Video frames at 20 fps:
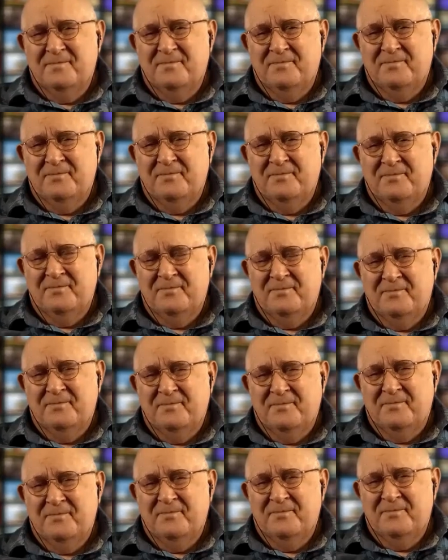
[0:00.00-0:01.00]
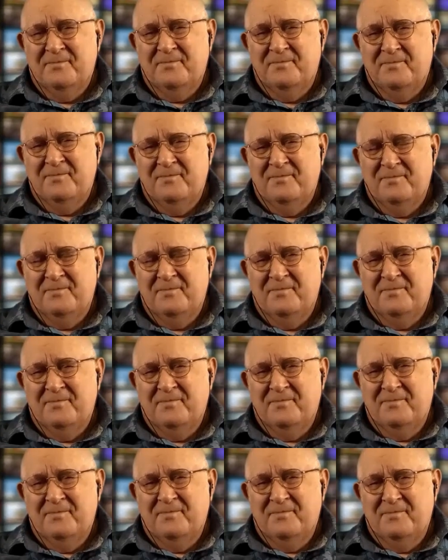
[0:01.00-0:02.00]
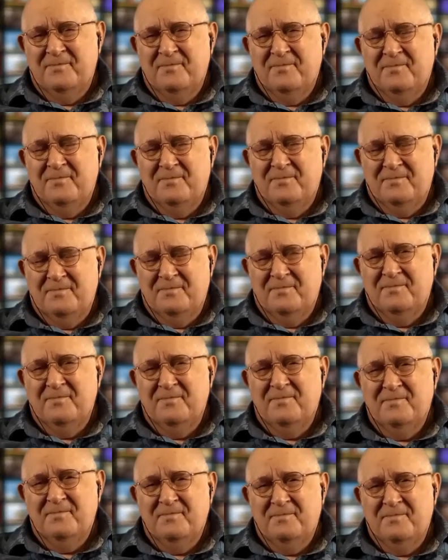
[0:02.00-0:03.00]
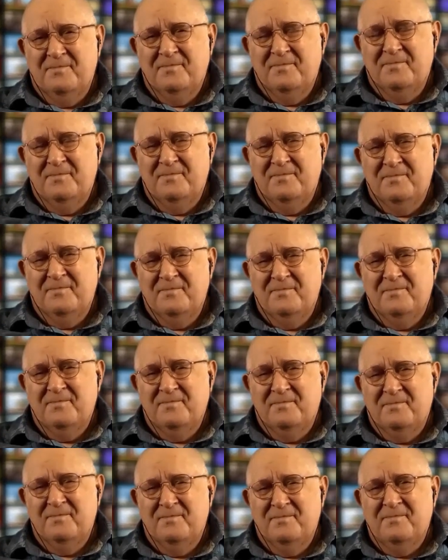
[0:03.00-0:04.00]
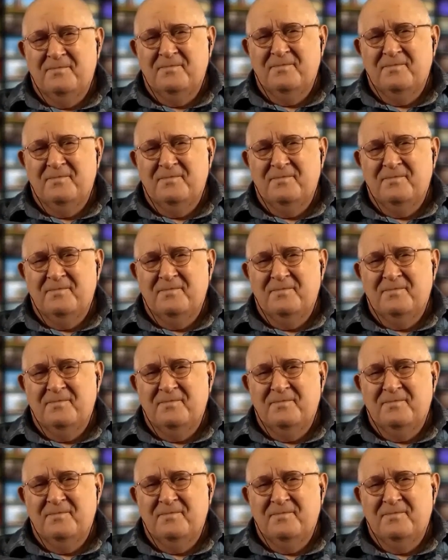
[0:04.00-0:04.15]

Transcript: The person shown says nothing.